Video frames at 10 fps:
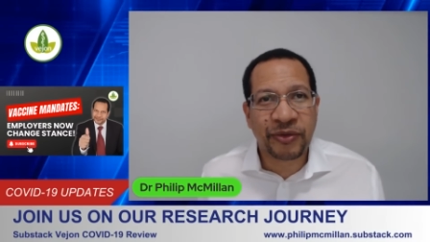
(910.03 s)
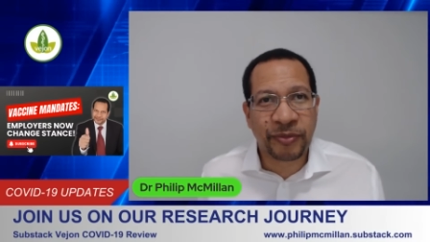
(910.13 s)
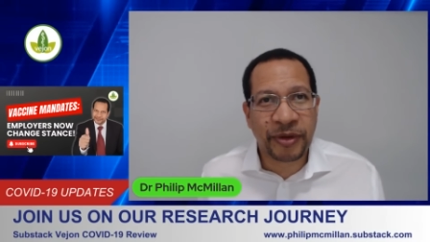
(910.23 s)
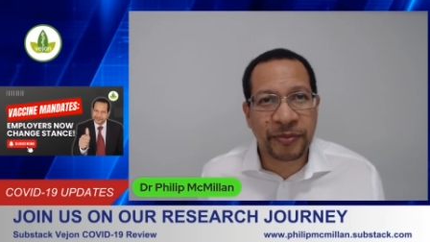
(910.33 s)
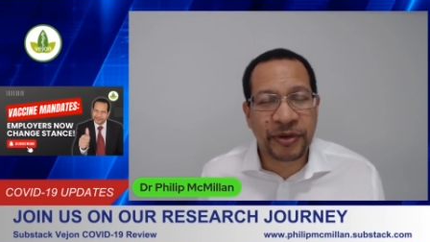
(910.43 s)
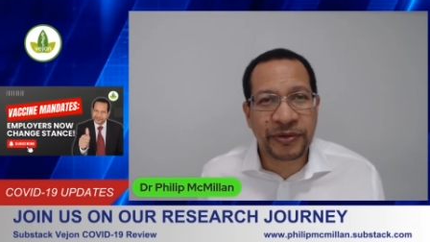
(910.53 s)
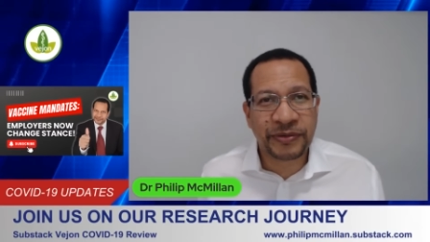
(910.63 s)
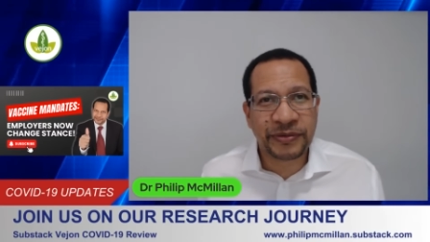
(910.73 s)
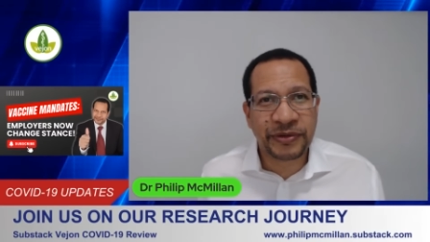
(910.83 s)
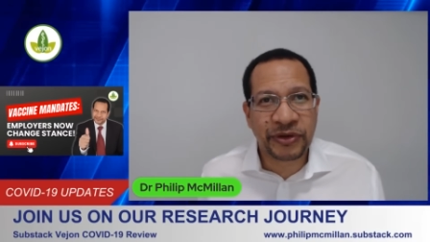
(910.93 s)
Remember,
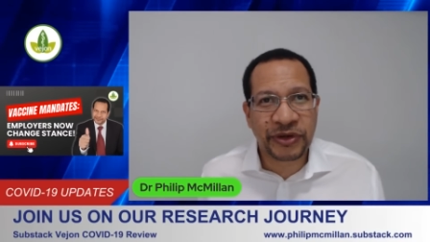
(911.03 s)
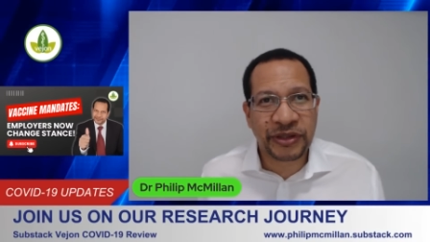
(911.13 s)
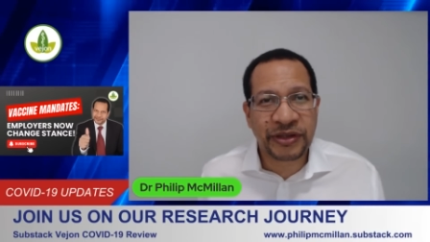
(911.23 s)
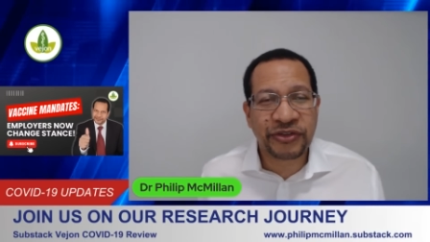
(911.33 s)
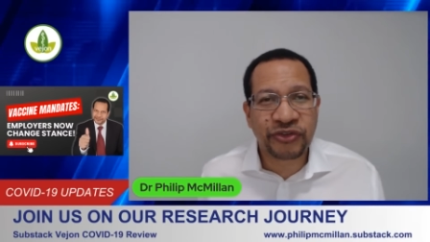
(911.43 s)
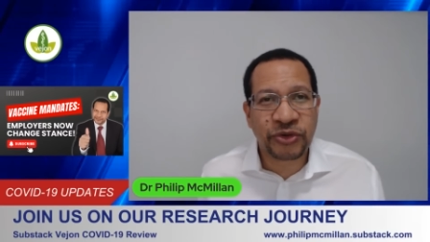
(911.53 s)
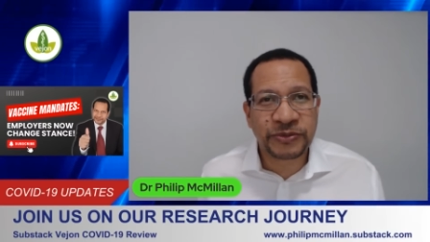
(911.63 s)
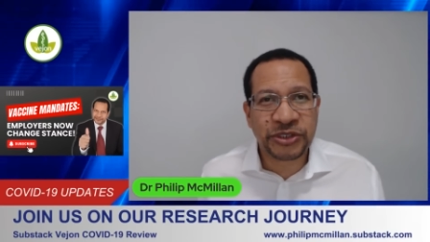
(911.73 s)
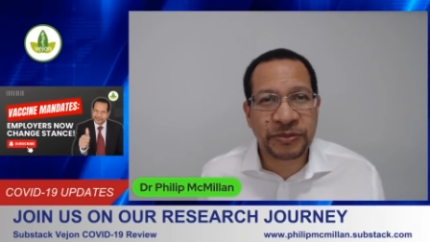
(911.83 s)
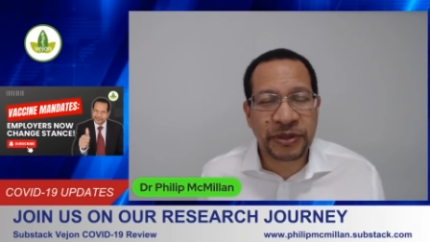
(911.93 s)
look in the
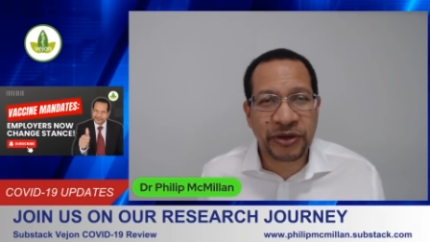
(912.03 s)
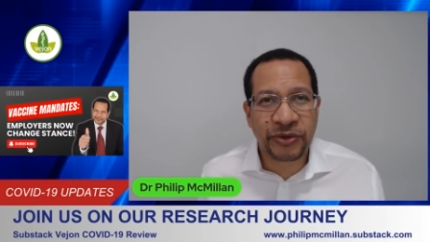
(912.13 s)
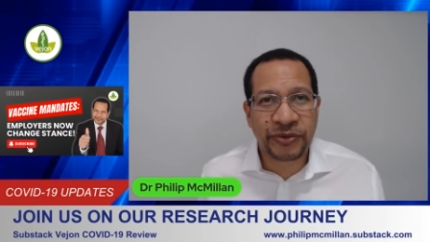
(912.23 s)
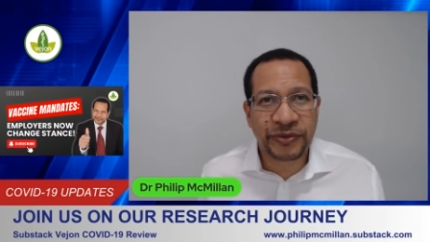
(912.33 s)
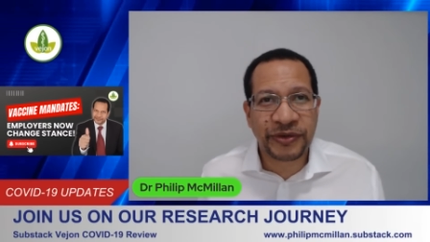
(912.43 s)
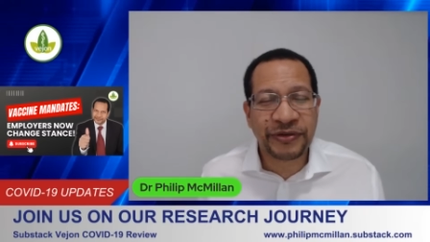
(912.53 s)
description below